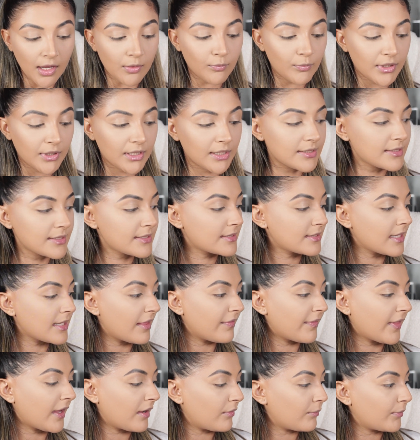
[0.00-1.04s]
and we're gonna set
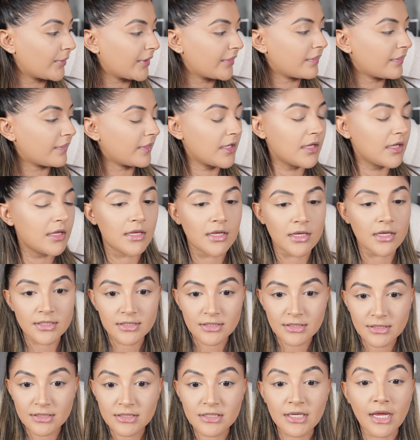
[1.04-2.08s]
that with the
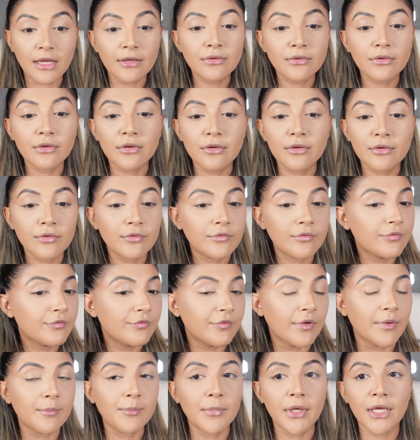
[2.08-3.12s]
standard
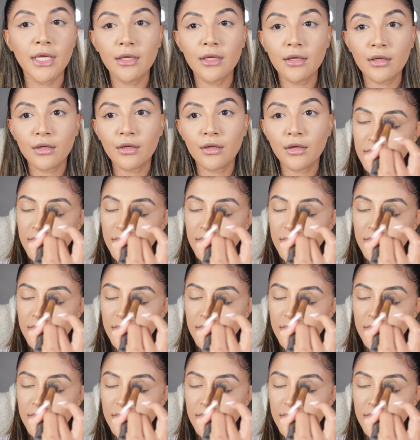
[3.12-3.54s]
Fit Me,